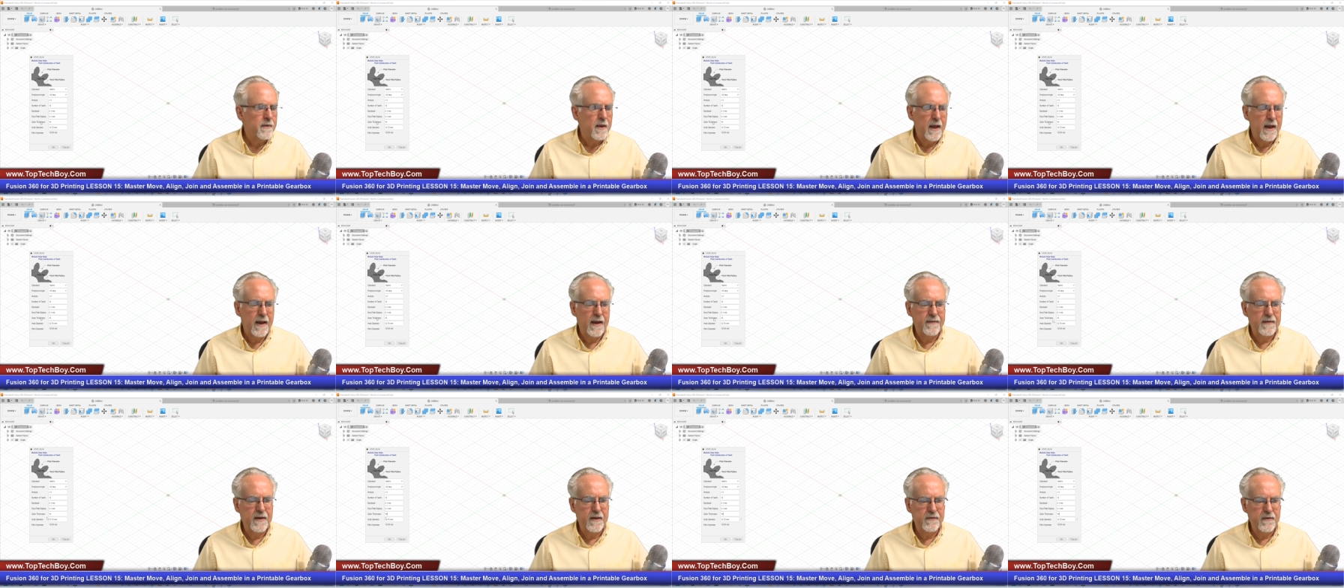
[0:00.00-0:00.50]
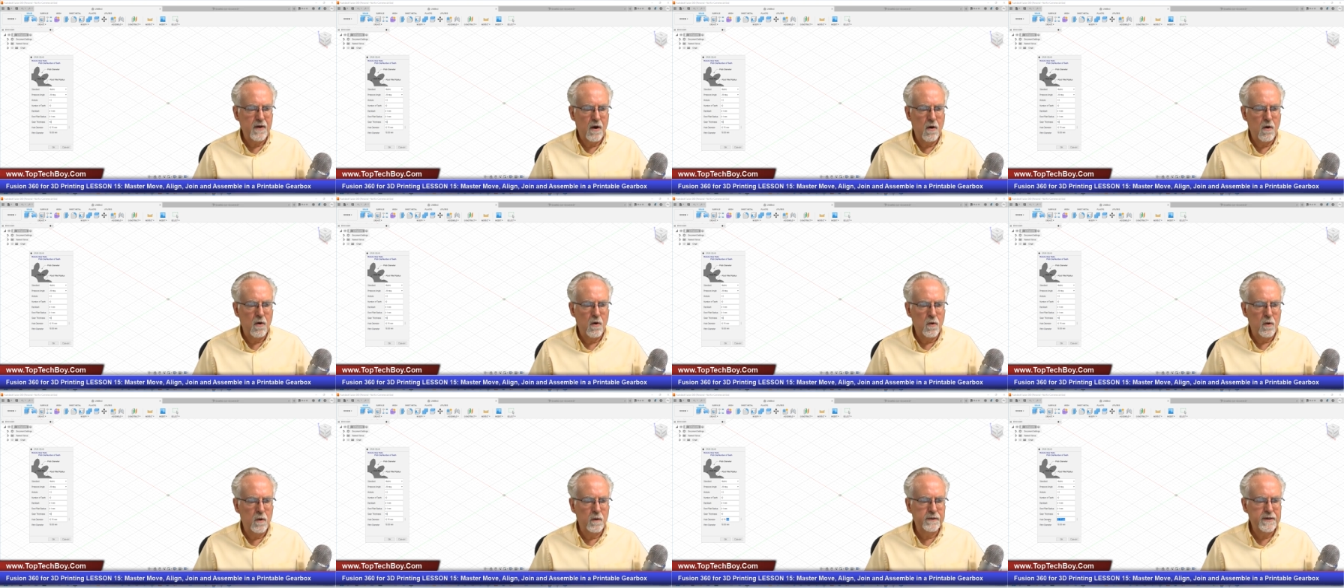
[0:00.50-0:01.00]
and then the
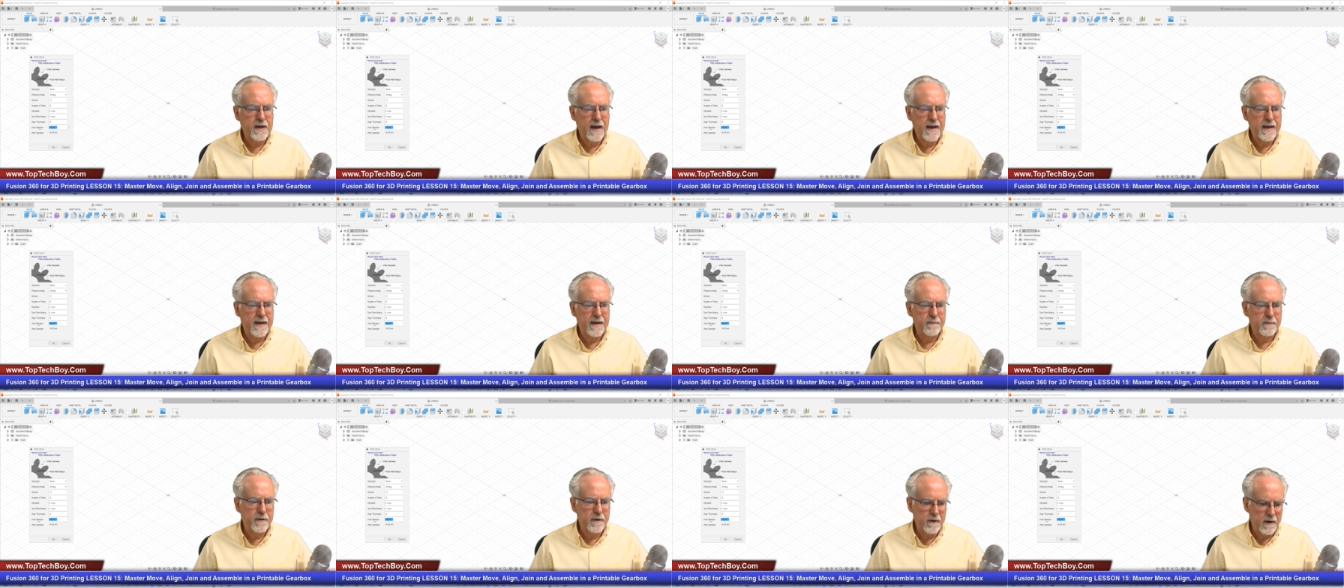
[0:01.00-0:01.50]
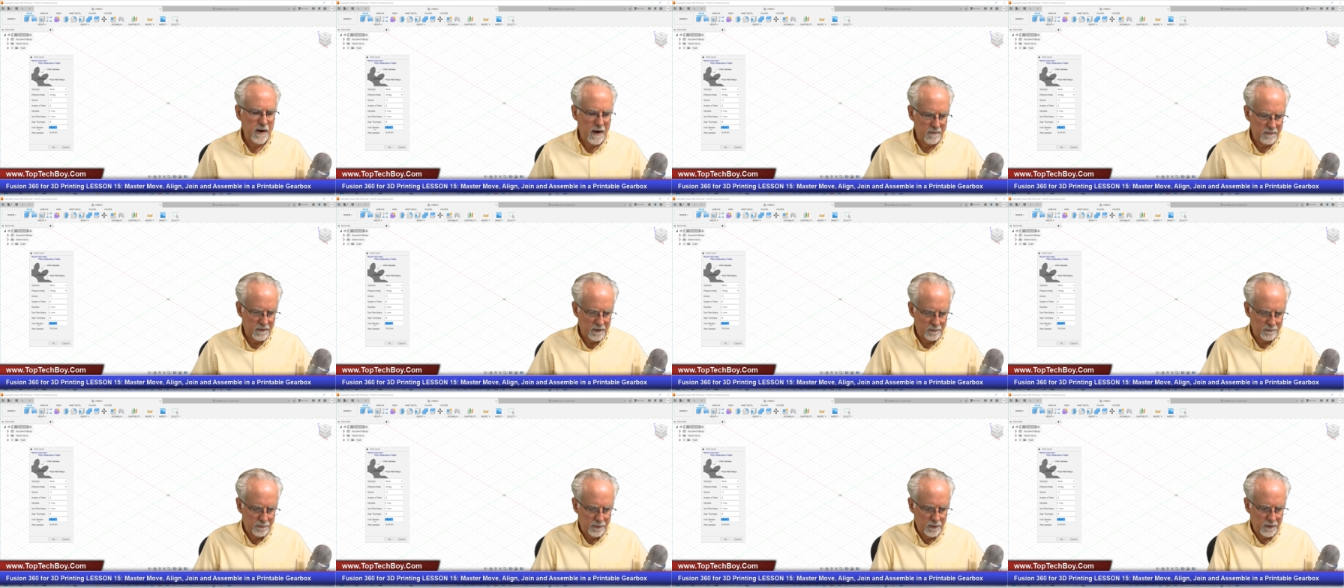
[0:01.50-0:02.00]
hole diameter I'm going
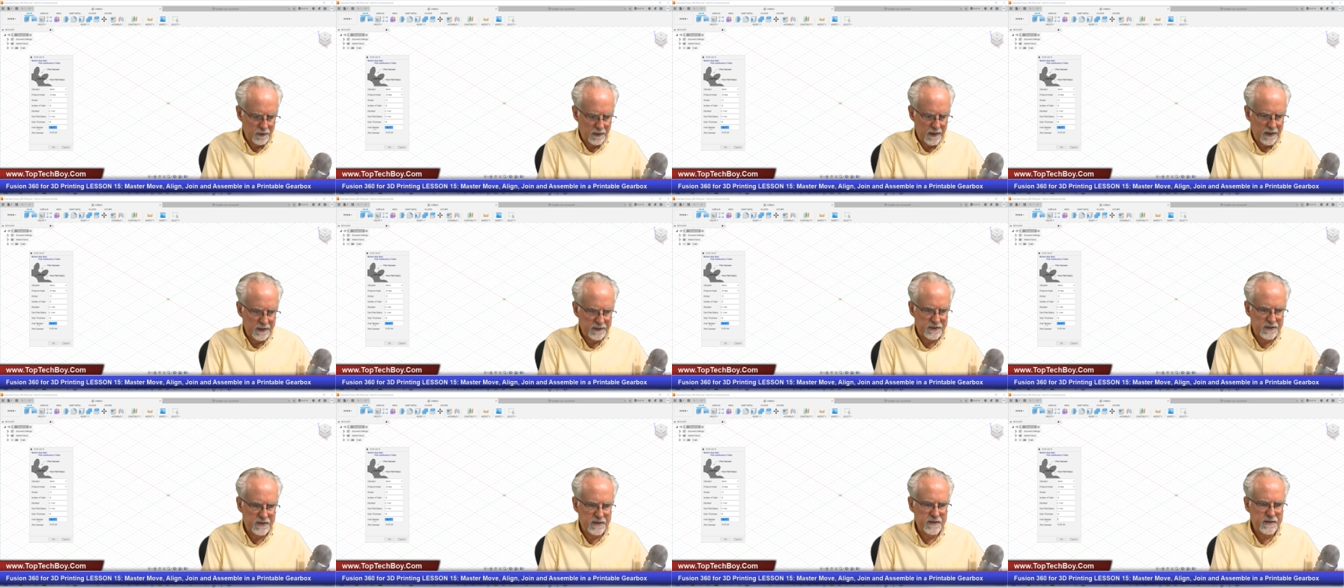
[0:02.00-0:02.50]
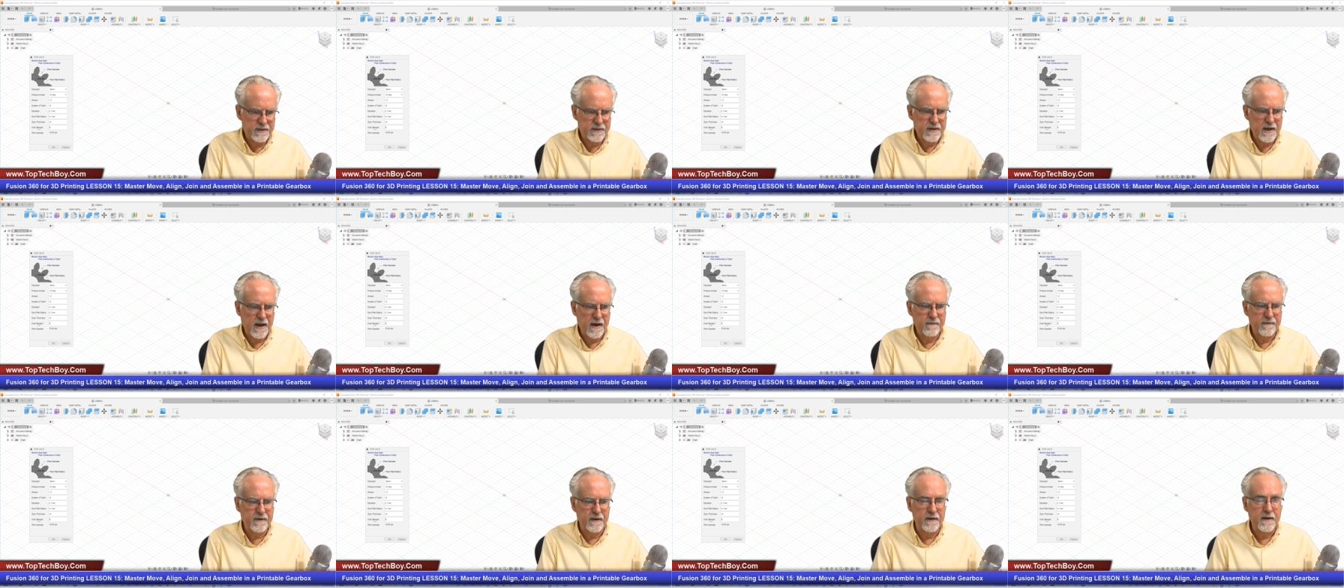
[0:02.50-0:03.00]
to put at
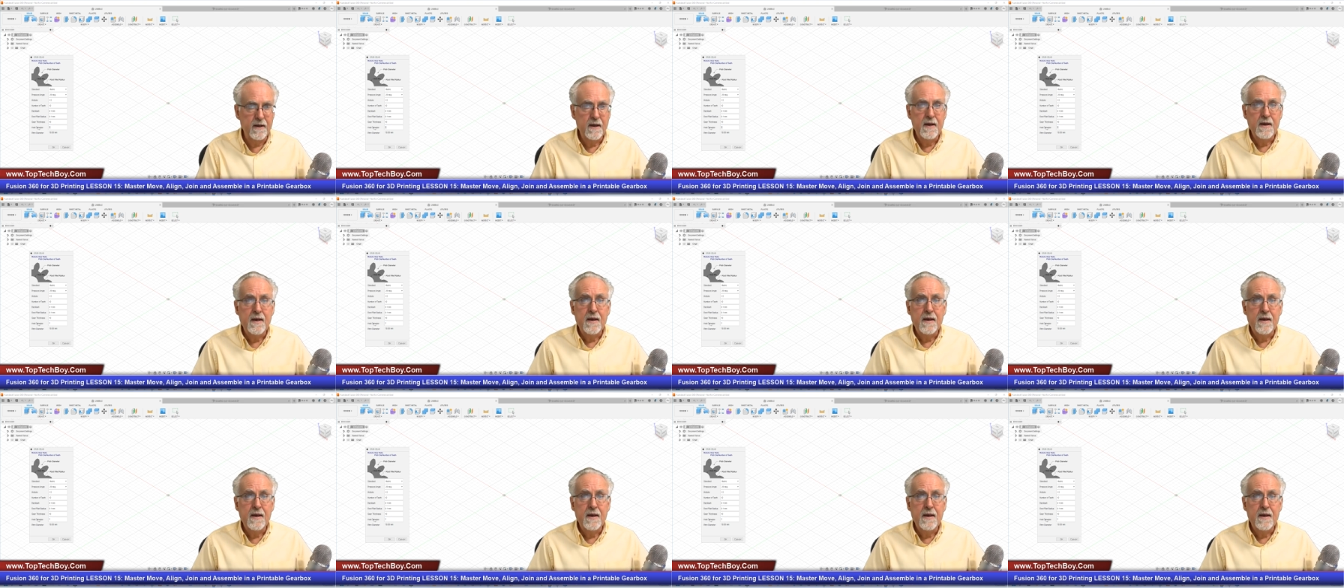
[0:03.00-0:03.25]
7.